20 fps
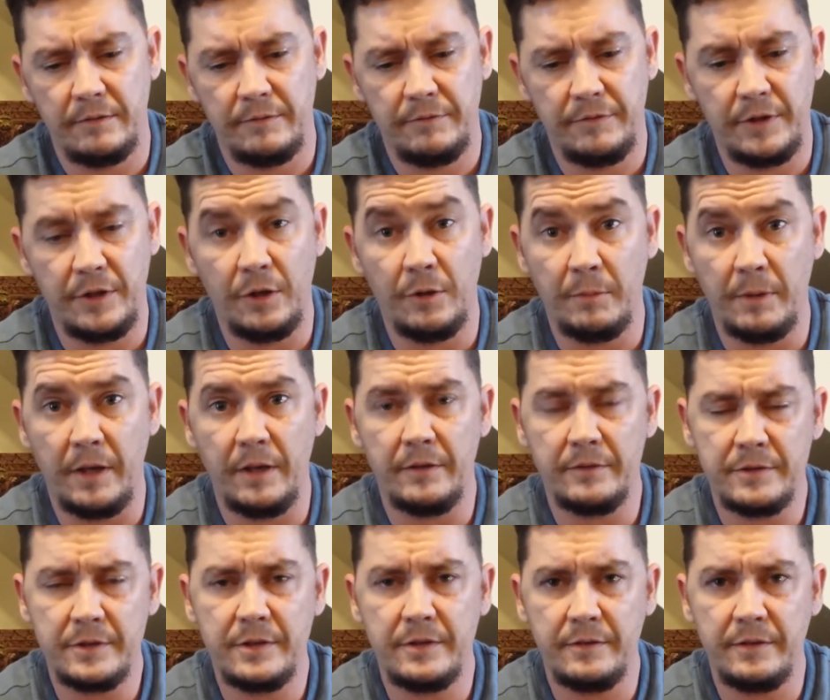video
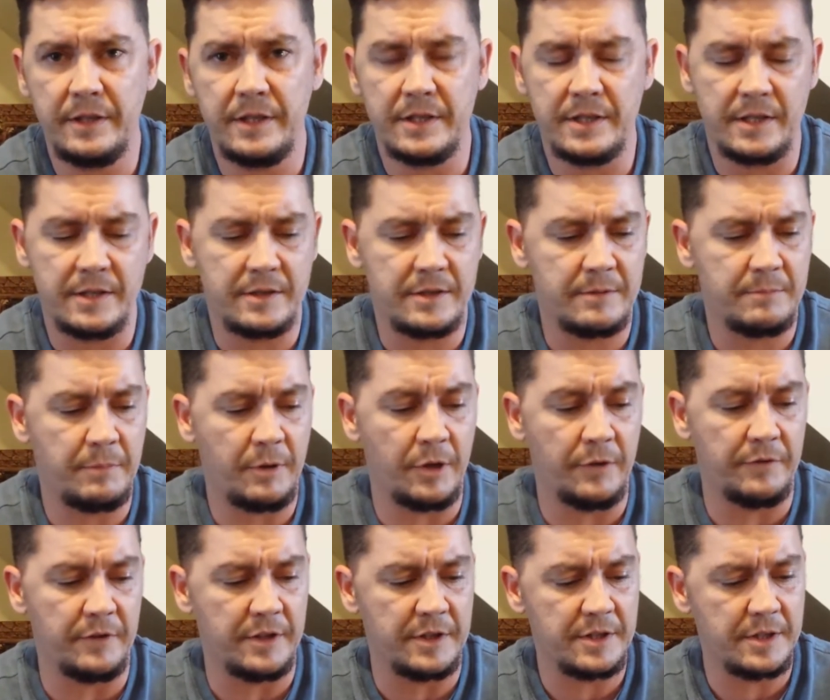about these as part
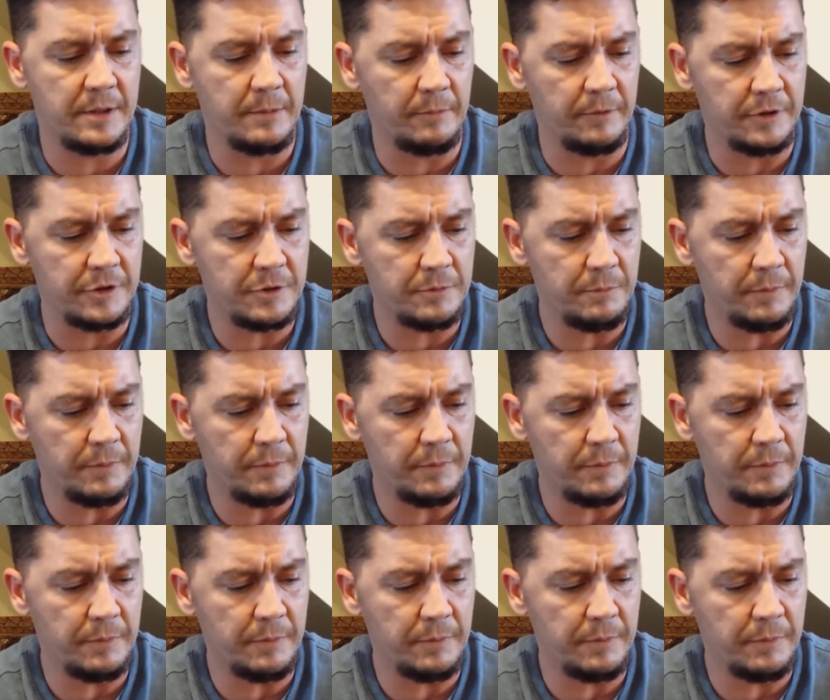of an assemblage.